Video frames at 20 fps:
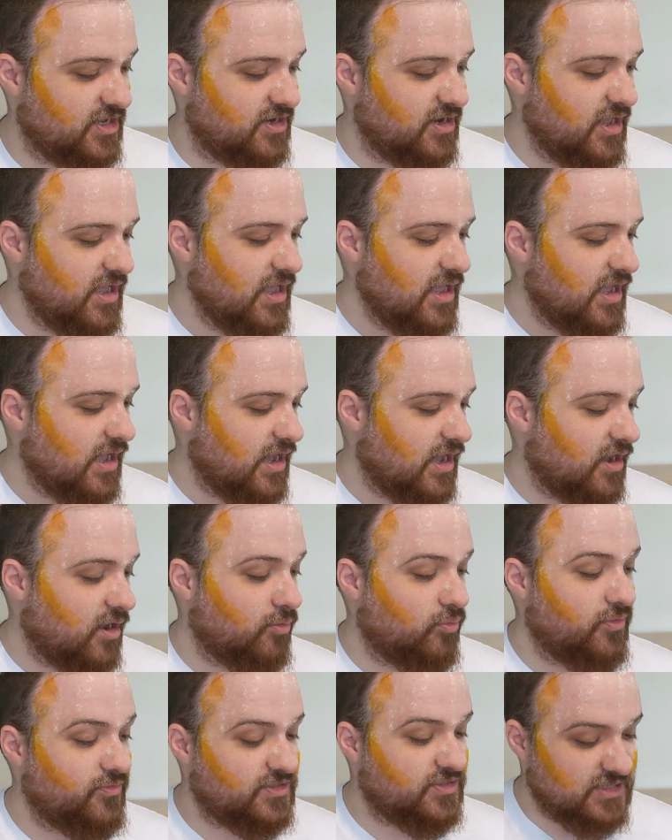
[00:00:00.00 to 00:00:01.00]
that
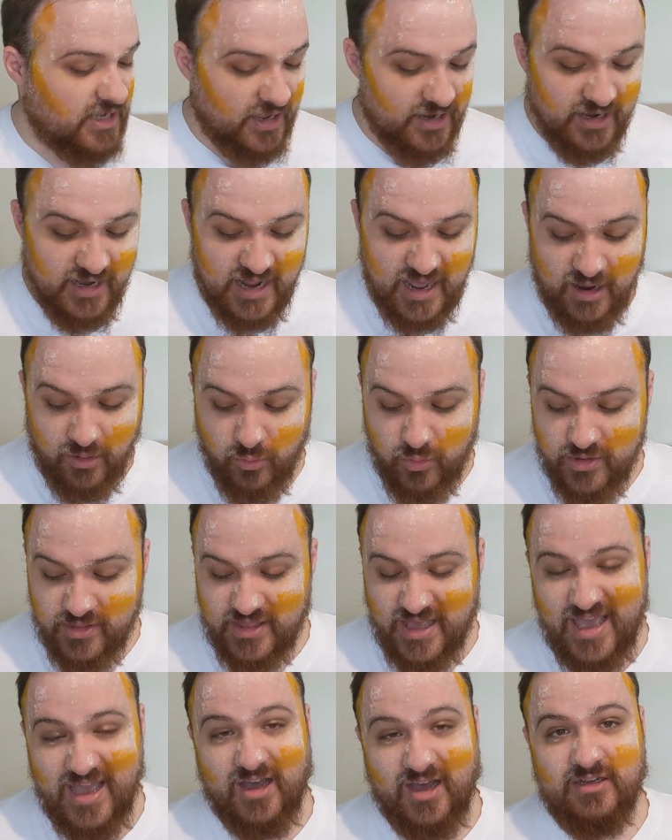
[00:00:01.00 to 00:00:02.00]
we've started out
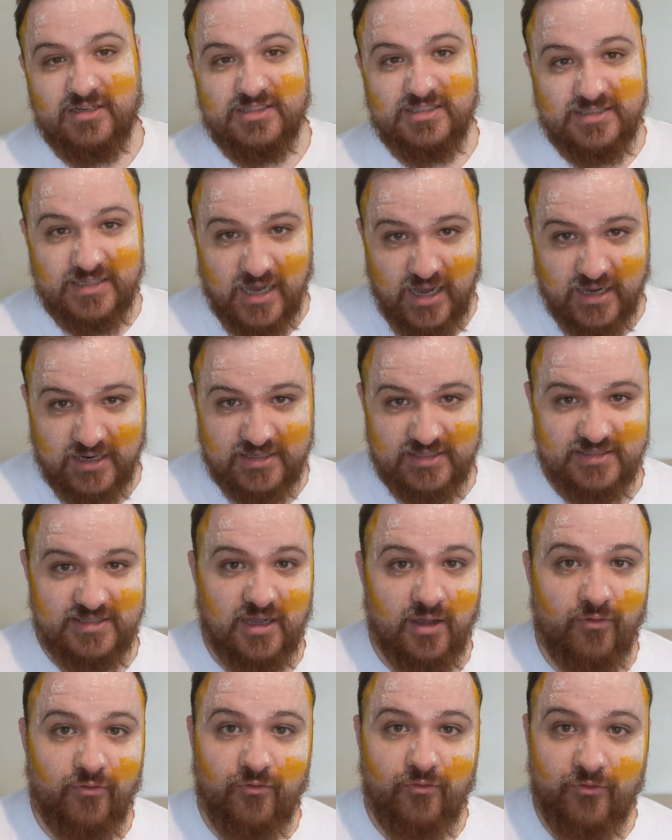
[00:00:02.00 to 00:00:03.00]
with our dark
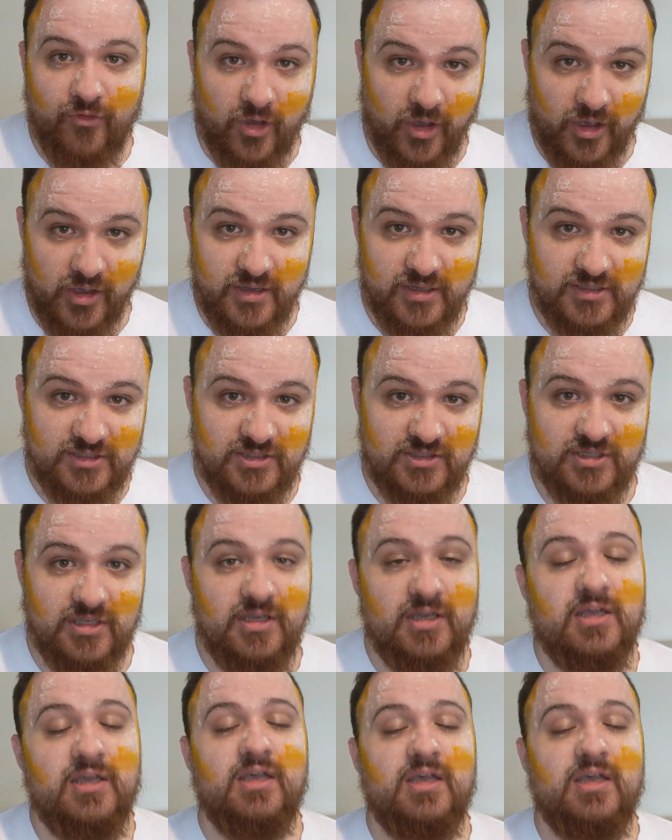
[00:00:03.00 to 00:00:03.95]
stuff first.